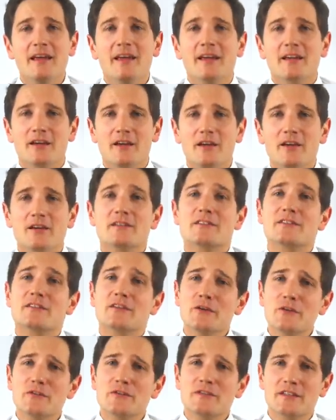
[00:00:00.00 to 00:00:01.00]
because
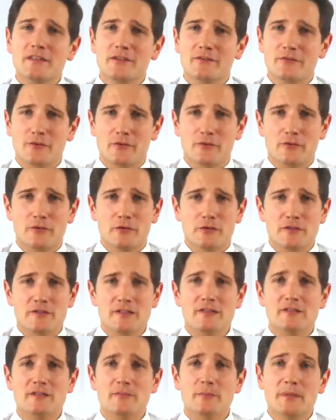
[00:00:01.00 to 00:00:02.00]
using the reversers